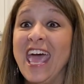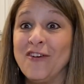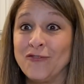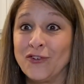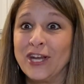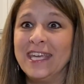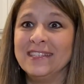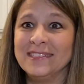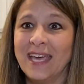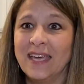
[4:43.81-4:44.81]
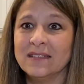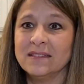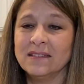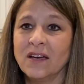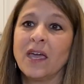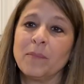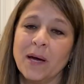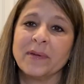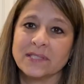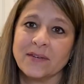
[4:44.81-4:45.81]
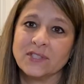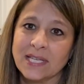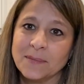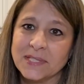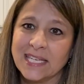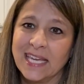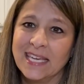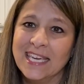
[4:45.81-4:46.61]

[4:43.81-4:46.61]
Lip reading: every day. Okay, probably several times a day.